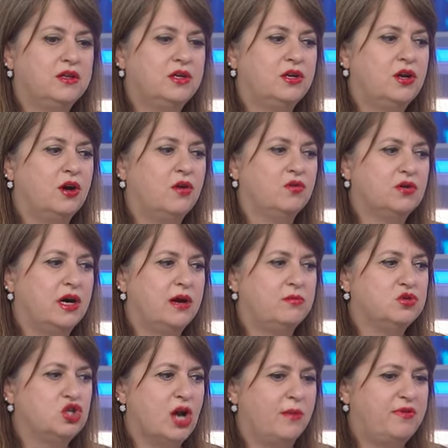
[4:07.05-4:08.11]
you know, um,
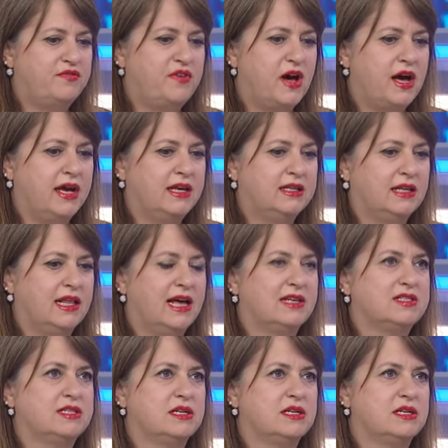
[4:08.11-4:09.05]
Shopify in the last